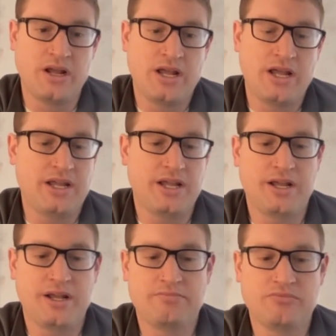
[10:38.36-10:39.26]

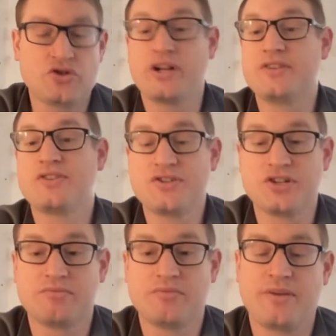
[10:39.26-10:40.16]
in
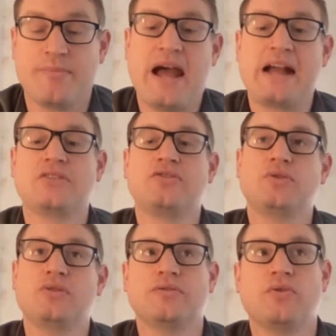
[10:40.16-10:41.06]
transition, the
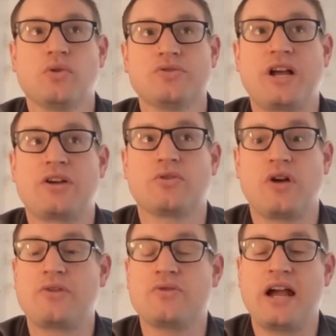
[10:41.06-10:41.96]
magnitude of horizontal
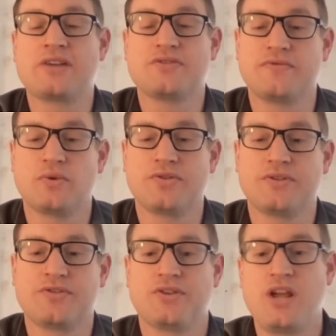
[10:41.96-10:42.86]
ground reaction
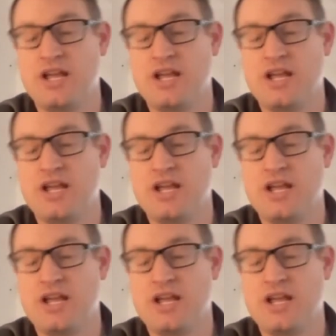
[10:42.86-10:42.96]
forces